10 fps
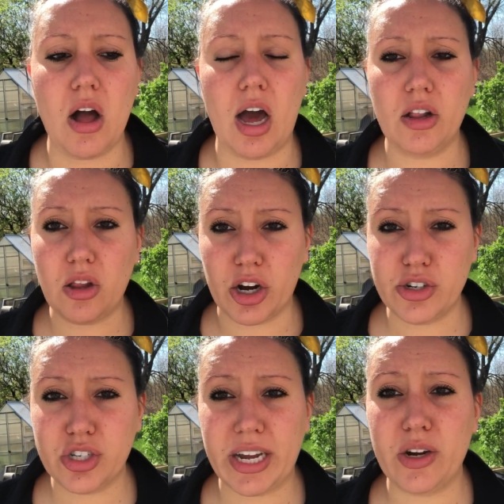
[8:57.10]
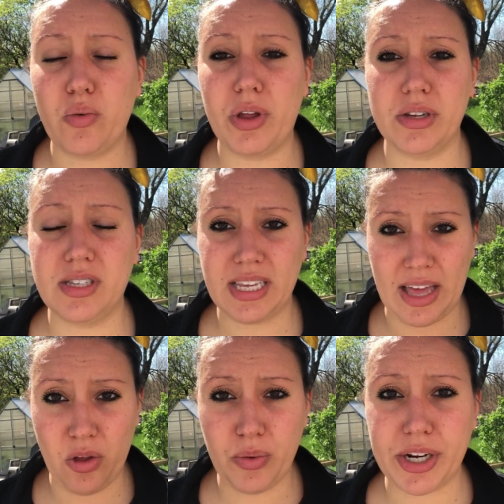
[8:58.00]
on a large scale
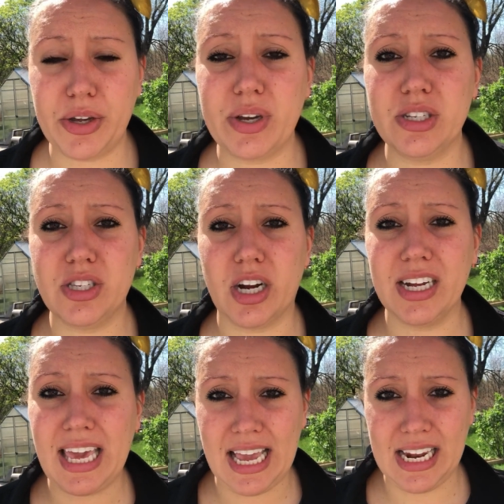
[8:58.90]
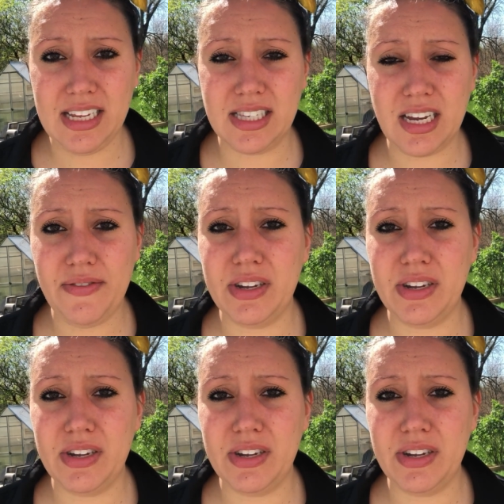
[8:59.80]
scale where you can start canning stuff,